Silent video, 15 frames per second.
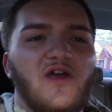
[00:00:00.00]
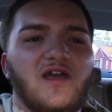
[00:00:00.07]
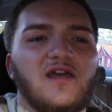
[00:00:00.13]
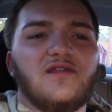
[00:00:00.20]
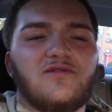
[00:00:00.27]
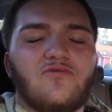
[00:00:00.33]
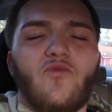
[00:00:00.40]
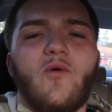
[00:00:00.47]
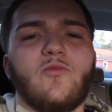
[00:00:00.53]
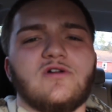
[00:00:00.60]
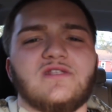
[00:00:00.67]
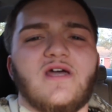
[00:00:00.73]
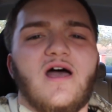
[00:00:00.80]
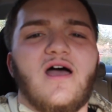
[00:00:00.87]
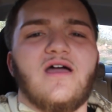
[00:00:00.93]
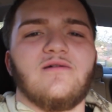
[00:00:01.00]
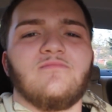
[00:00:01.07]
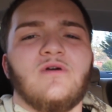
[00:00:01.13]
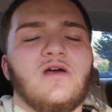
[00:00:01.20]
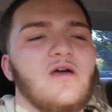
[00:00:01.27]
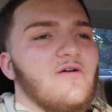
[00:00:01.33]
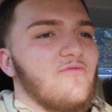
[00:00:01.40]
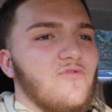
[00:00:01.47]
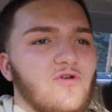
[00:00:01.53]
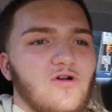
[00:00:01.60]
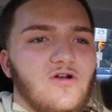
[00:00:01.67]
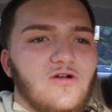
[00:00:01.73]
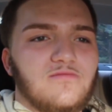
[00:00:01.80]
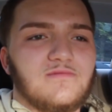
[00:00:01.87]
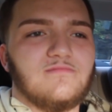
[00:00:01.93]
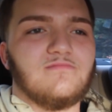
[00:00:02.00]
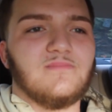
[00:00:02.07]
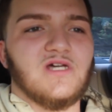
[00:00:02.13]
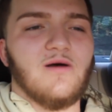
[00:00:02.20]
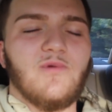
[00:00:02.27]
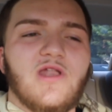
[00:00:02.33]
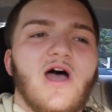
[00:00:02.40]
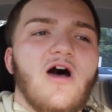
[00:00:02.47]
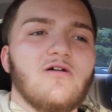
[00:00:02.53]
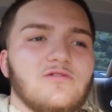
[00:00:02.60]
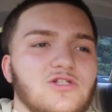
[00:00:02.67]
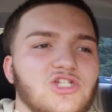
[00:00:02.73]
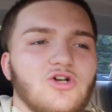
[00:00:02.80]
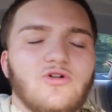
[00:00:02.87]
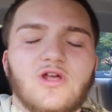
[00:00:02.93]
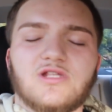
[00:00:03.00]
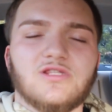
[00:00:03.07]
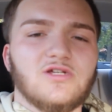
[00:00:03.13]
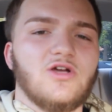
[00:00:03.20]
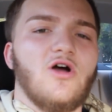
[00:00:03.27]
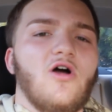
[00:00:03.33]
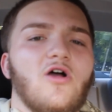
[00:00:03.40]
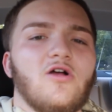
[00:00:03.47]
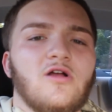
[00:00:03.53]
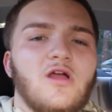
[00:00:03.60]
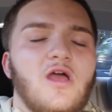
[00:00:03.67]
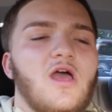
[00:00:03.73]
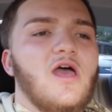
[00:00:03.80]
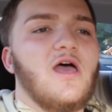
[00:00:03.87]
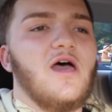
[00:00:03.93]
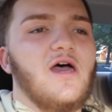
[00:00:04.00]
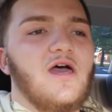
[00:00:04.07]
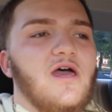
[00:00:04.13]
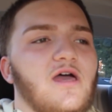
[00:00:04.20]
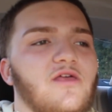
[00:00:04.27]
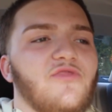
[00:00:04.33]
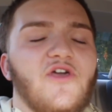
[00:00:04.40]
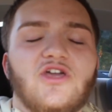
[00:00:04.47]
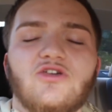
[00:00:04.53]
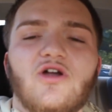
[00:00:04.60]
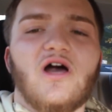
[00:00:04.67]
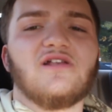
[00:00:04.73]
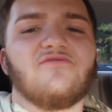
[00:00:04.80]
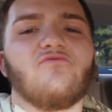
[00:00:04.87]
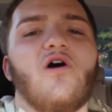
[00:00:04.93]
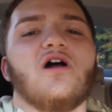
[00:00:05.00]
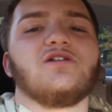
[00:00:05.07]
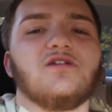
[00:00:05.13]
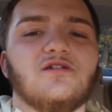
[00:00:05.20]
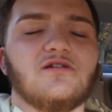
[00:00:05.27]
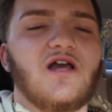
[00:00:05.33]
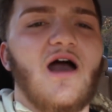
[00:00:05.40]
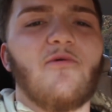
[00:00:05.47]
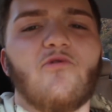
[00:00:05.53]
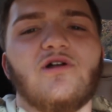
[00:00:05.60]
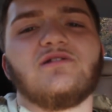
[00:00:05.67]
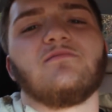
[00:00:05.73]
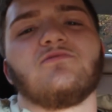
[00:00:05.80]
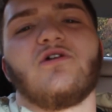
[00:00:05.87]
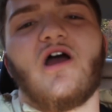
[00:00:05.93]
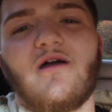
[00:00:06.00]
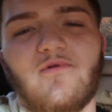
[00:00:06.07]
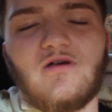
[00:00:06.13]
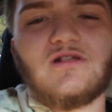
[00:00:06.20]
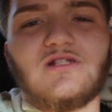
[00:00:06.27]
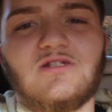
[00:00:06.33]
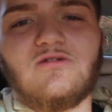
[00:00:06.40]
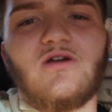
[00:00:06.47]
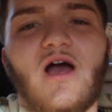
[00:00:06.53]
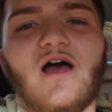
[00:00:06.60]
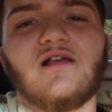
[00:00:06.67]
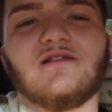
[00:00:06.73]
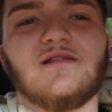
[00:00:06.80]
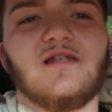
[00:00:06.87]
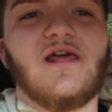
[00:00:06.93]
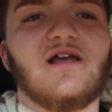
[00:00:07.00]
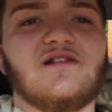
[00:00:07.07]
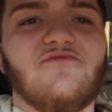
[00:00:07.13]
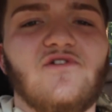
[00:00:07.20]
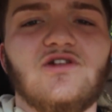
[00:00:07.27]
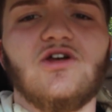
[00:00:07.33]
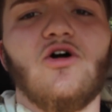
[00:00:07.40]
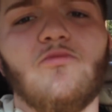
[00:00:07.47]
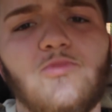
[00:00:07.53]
thank Ethan one more time for coming out and showing us the car. And thank you guys for watching. Comment, rate, subscribe. I'll see you guys in the next video.